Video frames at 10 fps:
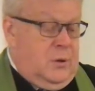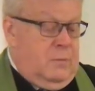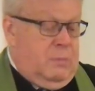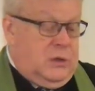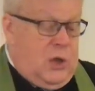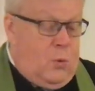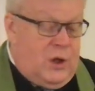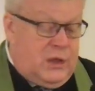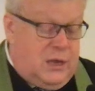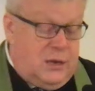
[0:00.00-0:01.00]
But no
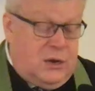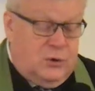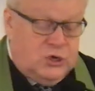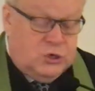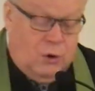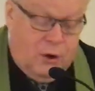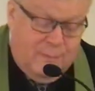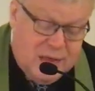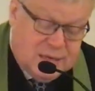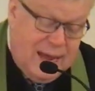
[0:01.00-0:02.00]
one can enter a strong
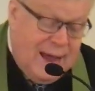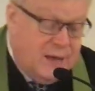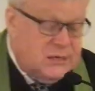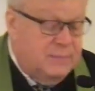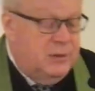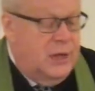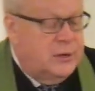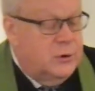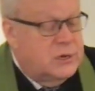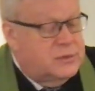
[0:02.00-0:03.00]
man's house and
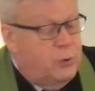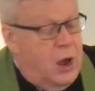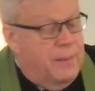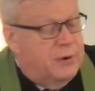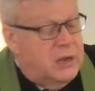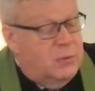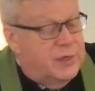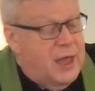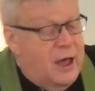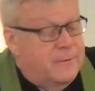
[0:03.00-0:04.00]
plunder his property
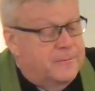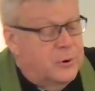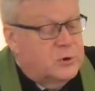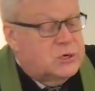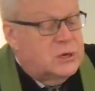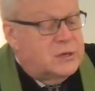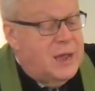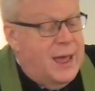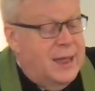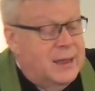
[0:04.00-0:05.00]
without first
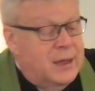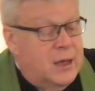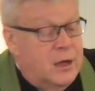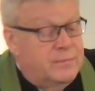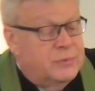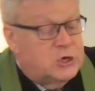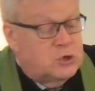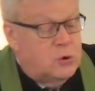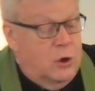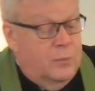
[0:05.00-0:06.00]
tying up the
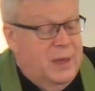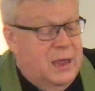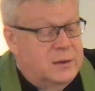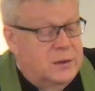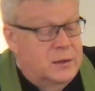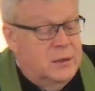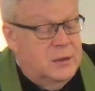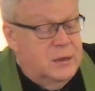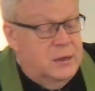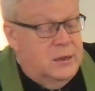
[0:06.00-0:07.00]
strong man.
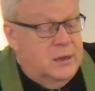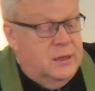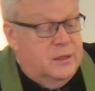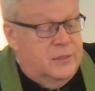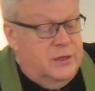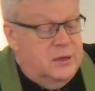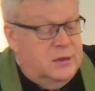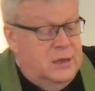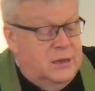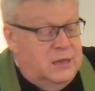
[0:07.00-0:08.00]

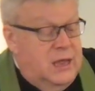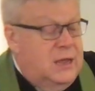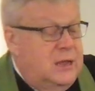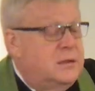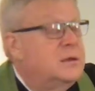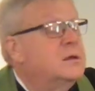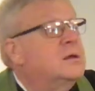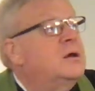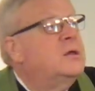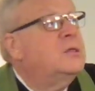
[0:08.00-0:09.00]
Then indeed
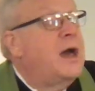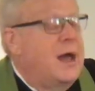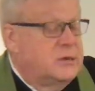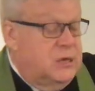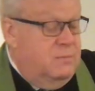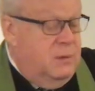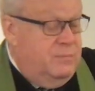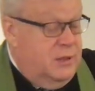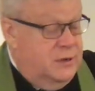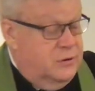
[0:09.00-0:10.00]
the house can be
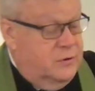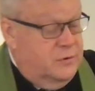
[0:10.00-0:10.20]
plundered.